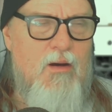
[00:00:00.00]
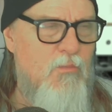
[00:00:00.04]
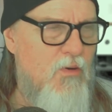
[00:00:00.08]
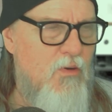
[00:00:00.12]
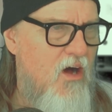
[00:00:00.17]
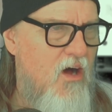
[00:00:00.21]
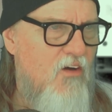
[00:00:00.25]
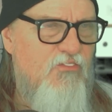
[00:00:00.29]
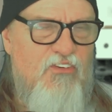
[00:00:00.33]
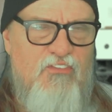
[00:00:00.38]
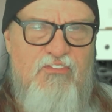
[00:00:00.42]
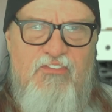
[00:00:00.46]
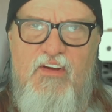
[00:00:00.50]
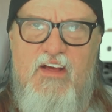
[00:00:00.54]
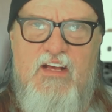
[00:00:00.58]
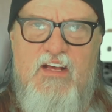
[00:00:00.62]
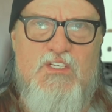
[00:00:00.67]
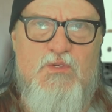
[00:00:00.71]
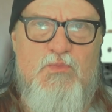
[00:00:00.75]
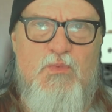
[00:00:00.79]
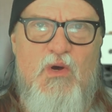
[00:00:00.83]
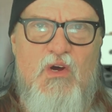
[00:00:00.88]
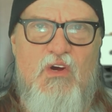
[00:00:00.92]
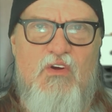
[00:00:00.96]
I'm off of
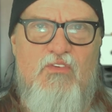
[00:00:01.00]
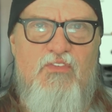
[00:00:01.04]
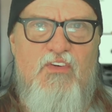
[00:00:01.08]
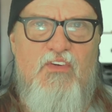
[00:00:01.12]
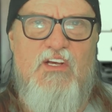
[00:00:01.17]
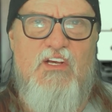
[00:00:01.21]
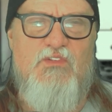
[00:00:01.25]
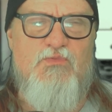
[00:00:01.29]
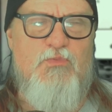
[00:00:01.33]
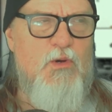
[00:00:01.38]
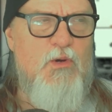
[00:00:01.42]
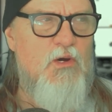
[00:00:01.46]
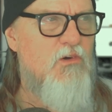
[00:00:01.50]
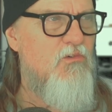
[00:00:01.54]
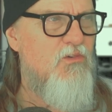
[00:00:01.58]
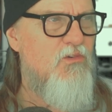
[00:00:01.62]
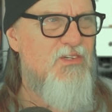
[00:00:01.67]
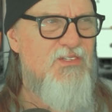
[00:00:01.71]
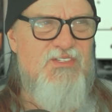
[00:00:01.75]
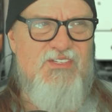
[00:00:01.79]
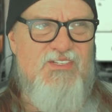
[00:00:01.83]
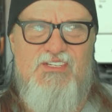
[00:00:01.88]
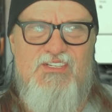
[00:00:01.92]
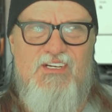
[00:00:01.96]
Facebook.
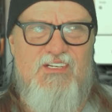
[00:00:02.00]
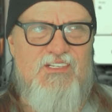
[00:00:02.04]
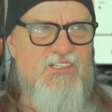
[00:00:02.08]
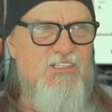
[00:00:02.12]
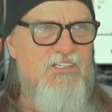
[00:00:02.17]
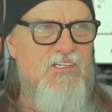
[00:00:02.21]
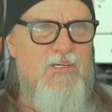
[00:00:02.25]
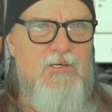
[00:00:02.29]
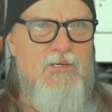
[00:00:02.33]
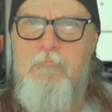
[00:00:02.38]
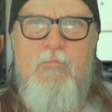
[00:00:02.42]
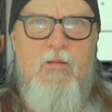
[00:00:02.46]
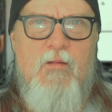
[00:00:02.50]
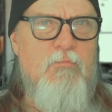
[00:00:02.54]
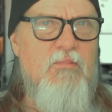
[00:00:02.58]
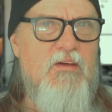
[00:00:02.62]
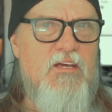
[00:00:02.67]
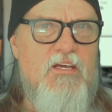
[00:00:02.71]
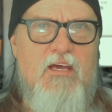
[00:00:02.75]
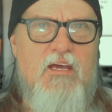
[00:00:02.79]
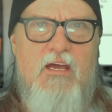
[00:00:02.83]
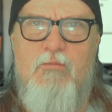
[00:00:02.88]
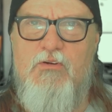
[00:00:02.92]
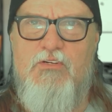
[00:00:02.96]
Facebook
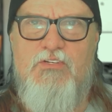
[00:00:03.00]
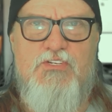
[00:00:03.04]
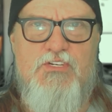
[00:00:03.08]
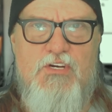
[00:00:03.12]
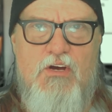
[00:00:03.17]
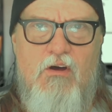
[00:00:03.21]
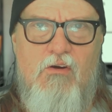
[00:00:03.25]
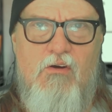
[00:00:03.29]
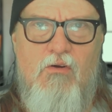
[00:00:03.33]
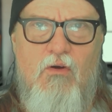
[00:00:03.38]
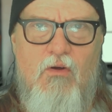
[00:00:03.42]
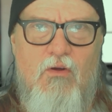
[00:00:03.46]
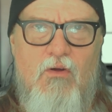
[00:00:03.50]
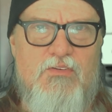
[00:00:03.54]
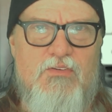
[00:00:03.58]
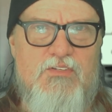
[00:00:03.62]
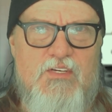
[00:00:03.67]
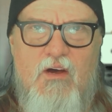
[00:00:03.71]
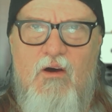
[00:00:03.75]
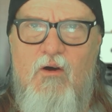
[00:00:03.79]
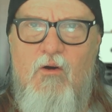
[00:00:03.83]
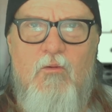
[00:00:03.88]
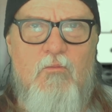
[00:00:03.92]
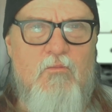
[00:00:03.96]
became a jungle,
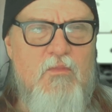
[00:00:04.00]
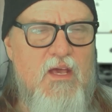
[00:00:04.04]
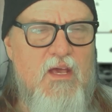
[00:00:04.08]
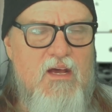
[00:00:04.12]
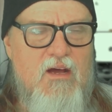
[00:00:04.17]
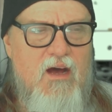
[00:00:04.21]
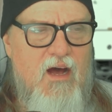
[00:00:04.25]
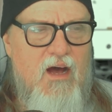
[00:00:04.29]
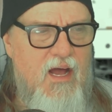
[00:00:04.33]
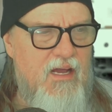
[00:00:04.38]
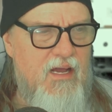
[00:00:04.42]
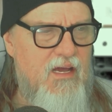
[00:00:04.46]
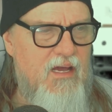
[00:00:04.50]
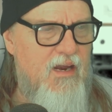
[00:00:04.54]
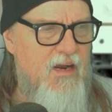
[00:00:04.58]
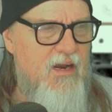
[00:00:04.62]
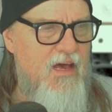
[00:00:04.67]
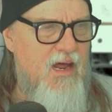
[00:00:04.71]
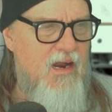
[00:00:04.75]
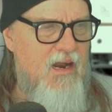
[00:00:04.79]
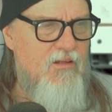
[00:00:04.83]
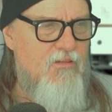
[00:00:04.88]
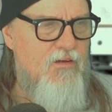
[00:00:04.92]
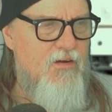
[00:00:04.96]
so I got
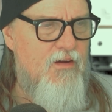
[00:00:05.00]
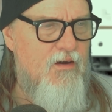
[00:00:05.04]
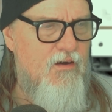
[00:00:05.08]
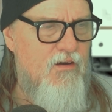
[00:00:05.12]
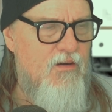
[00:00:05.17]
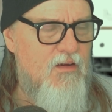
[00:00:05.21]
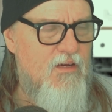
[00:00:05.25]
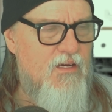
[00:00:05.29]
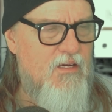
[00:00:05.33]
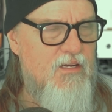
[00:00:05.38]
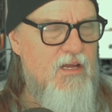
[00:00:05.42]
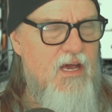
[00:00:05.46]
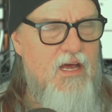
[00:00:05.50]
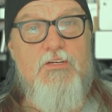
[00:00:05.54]
out of there.